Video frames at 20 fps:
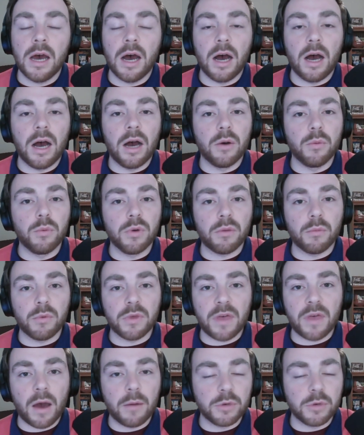
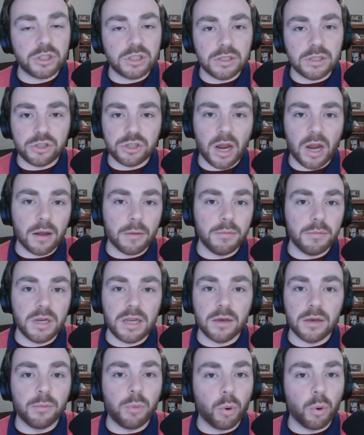with how much he's shot up
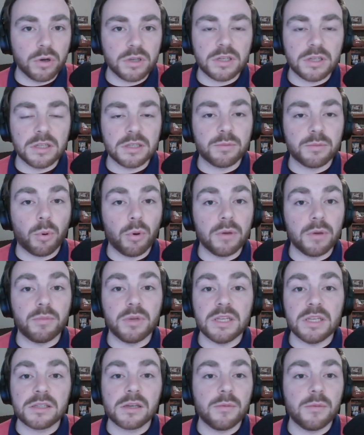media boards to this point.
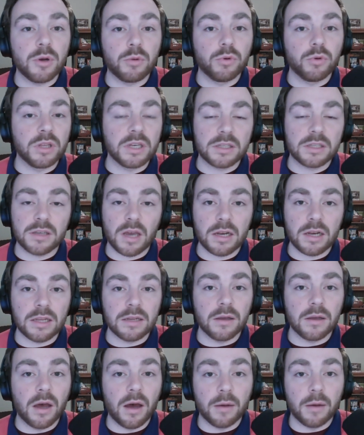But he's going to be a really
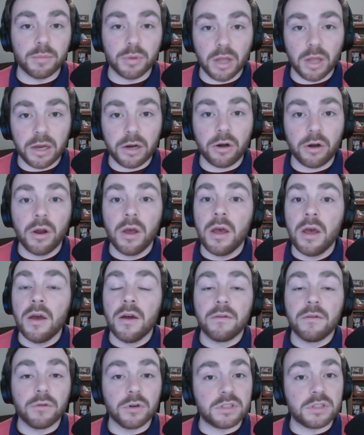exciting player
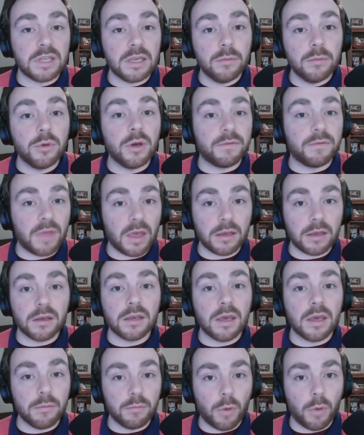for a team if they can
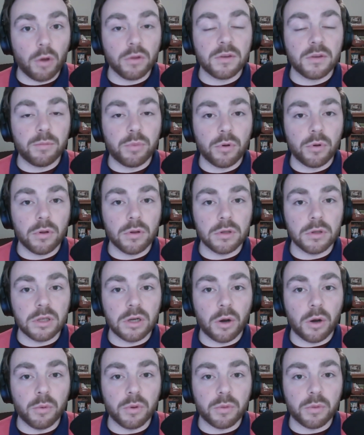get multiple,
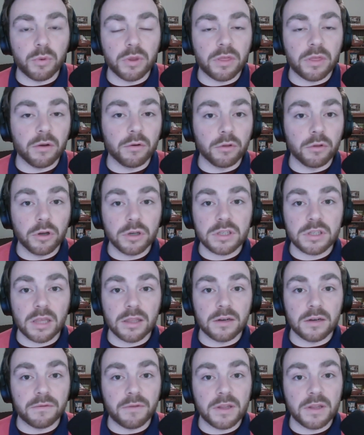with their looks on
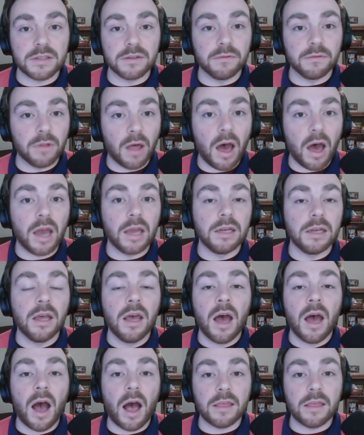the defensive line.
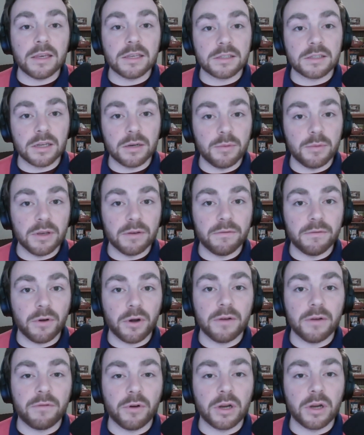I think he's going to be a
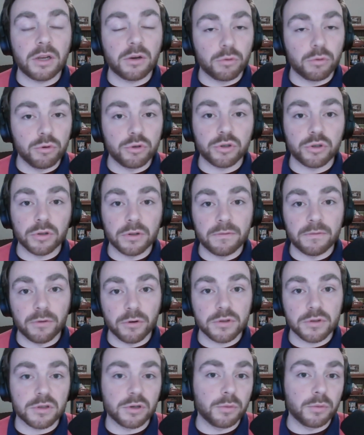very, very crucial and
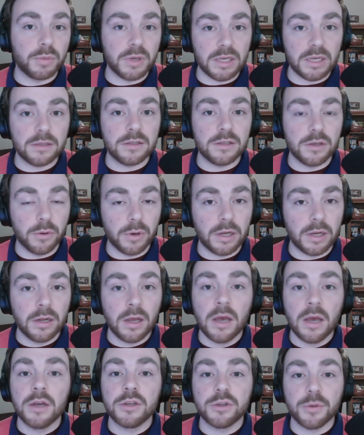versatile piece to it.
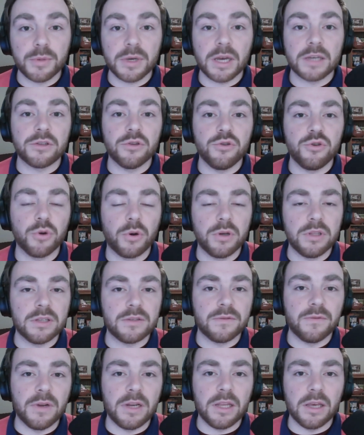So if you guys enjoyed
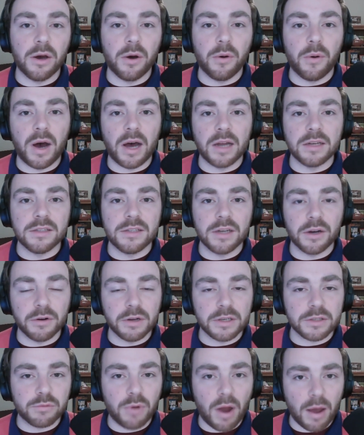this video on
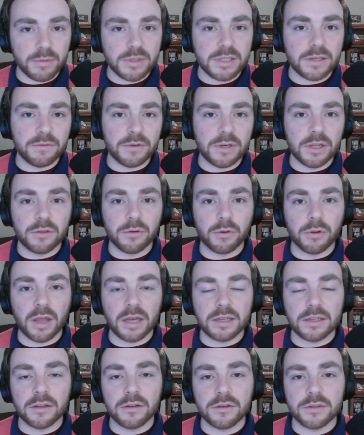Darius Robinson, if you did, throw a
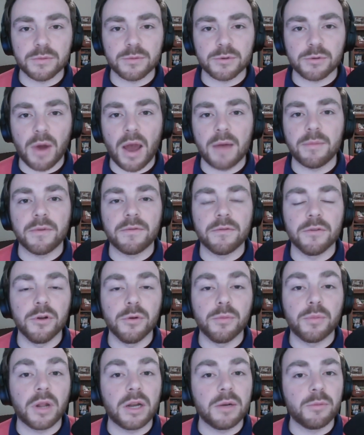like on there, subscribe if you're
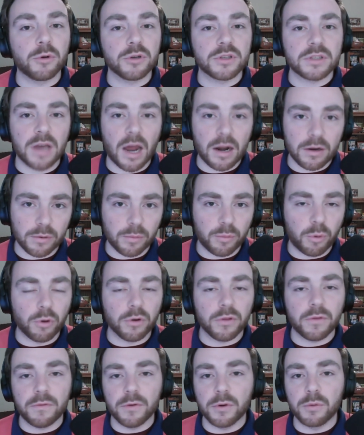new. Plenty more scouting
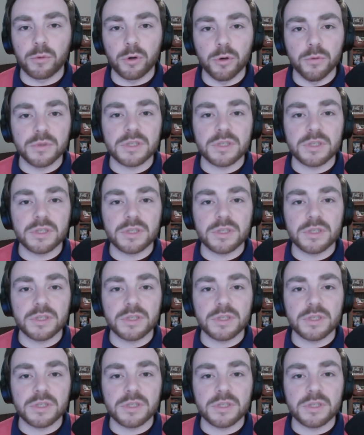reports, film rooms,